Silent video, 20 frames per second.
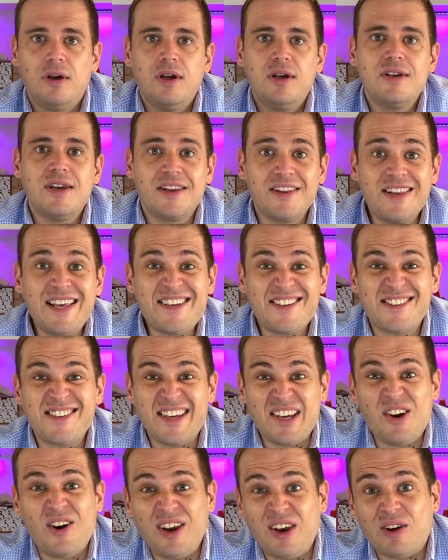Now, the next thing
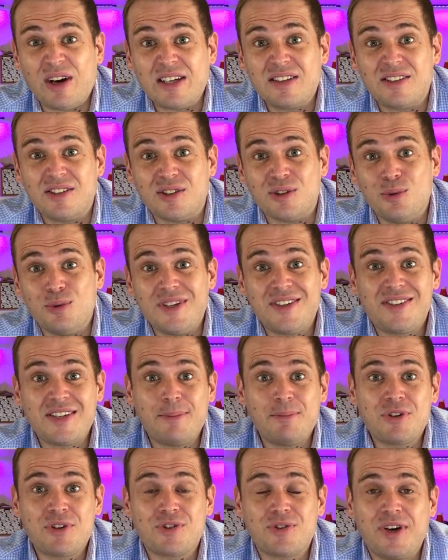I like to do is
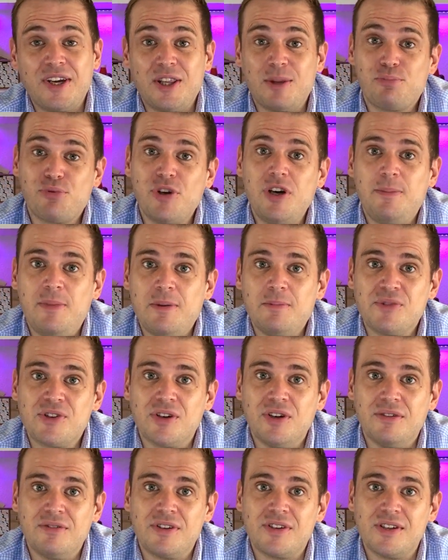demonstrate the premium
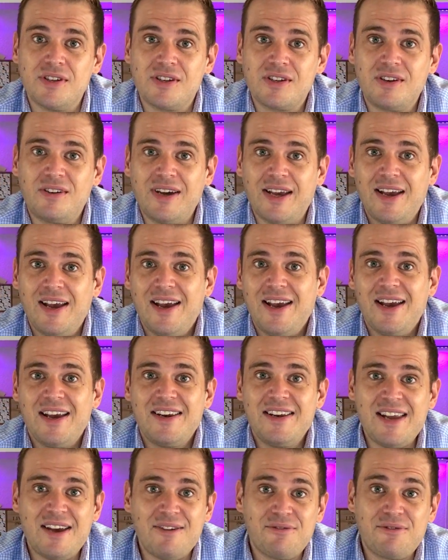services like
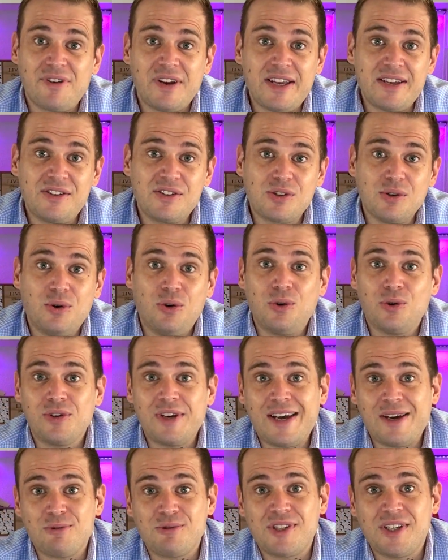Netflix or
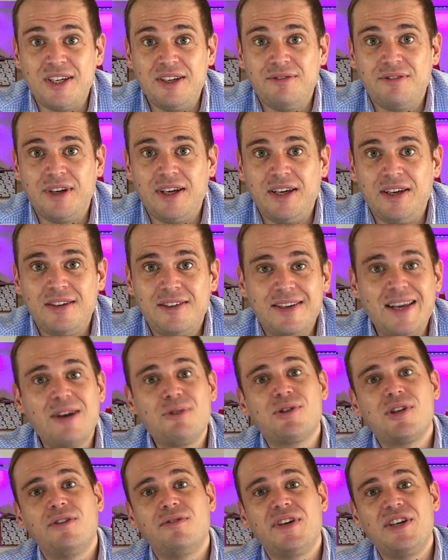Now TV. Now
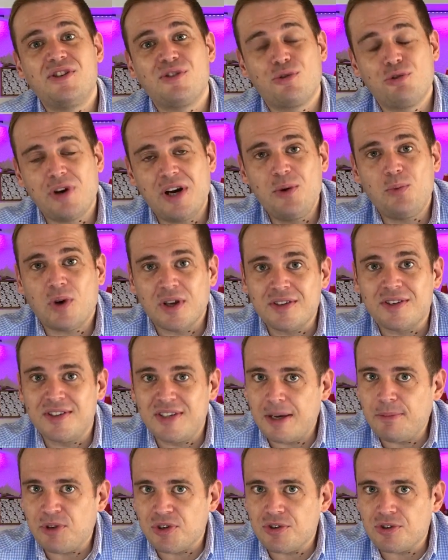TV is a great one to
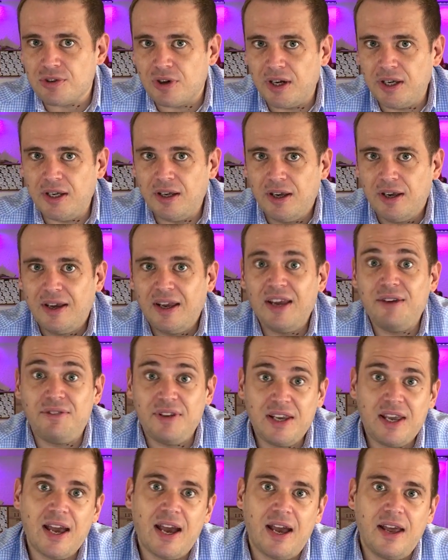demonstrate if you
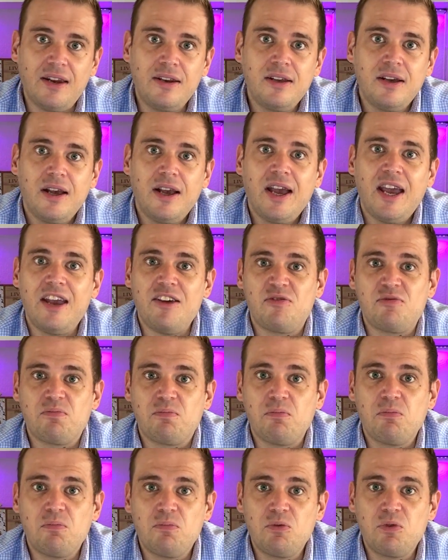can, if
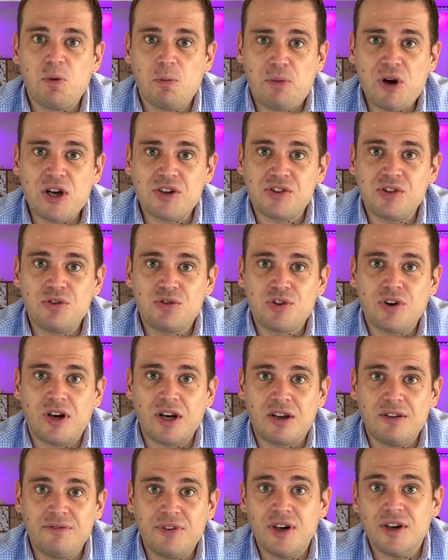the person you're trying to
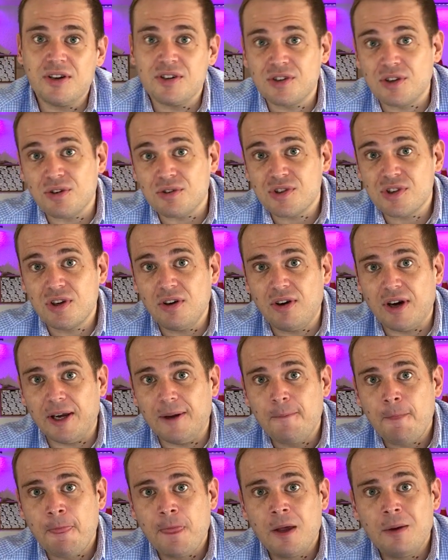convert has got Sky,
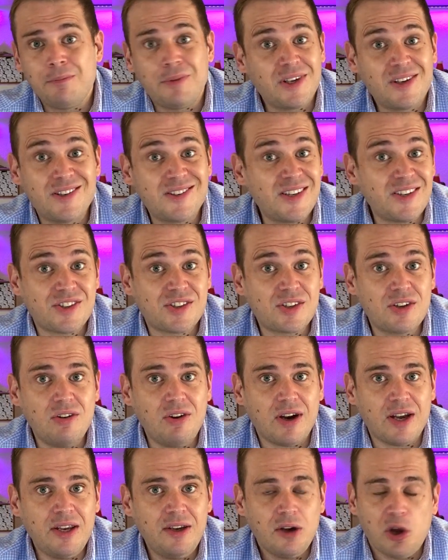because it's
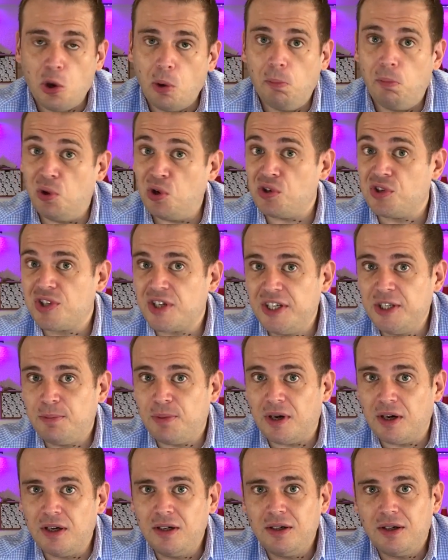Sky but
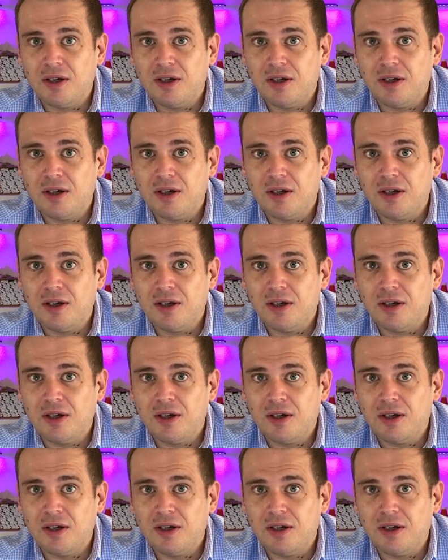cheaper